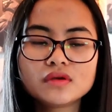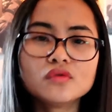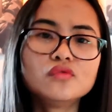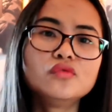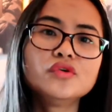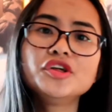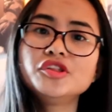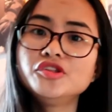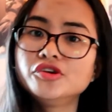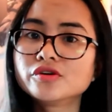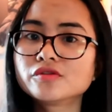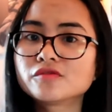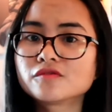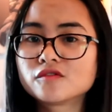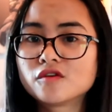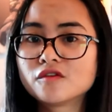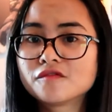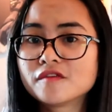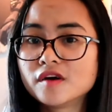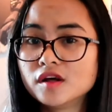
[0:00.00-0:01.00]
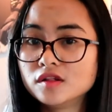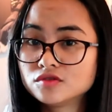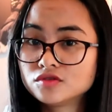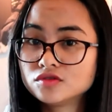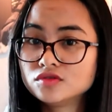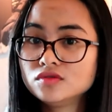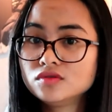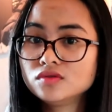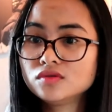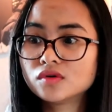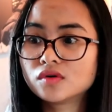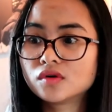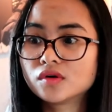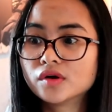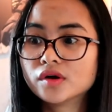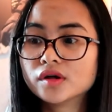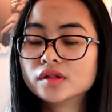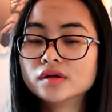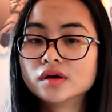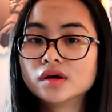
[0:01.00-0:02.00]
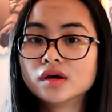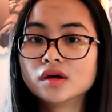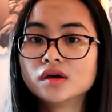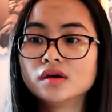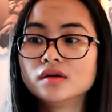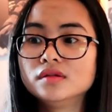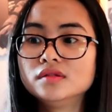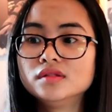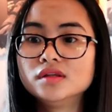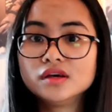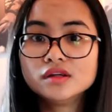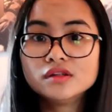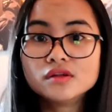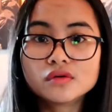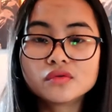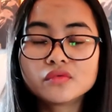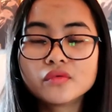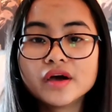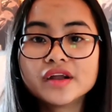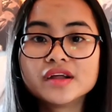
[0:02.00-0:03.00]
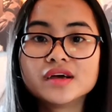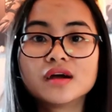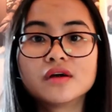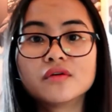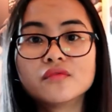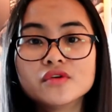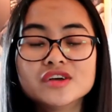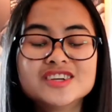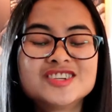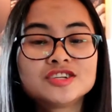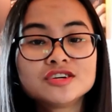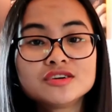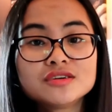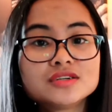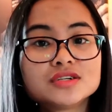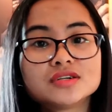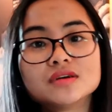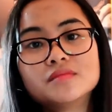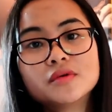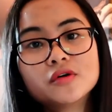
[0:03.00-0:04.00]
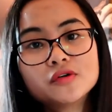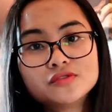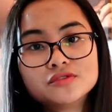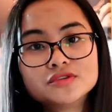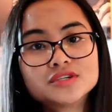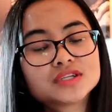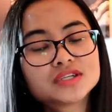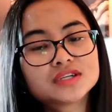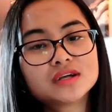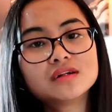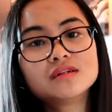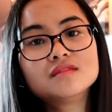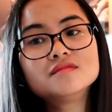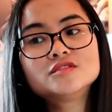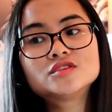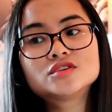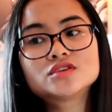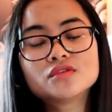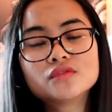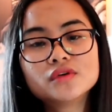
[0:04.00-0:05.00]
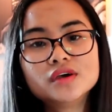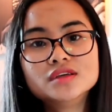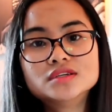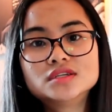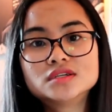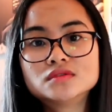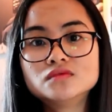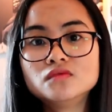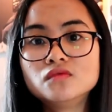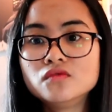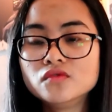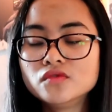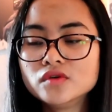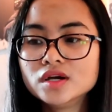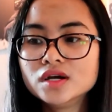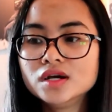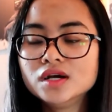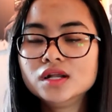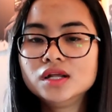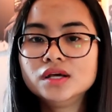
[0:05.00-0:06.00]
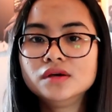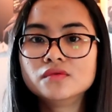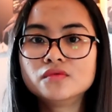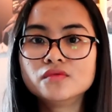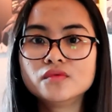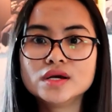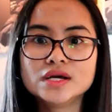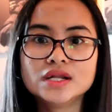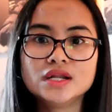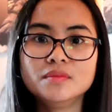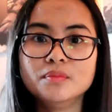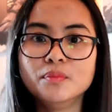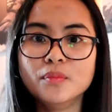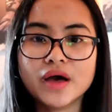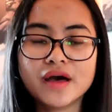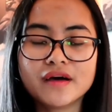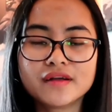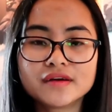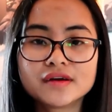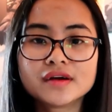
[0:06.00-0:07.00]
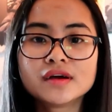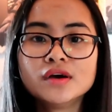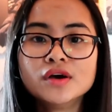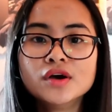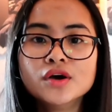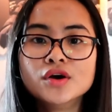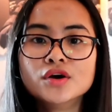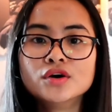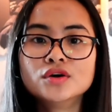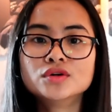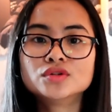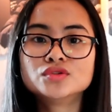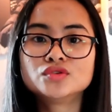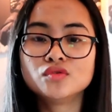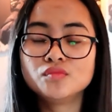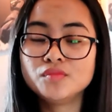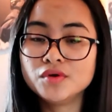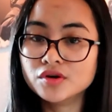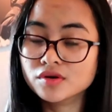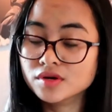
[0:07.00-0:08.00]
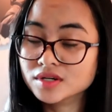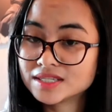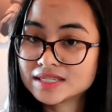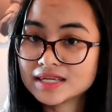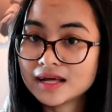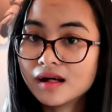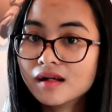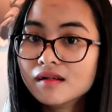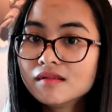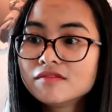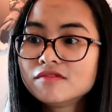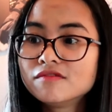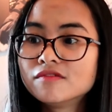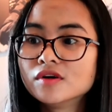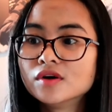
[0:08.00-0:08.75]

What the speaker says: read your profile too, or they did already a research about yourself. So it's really, really better to be yourself,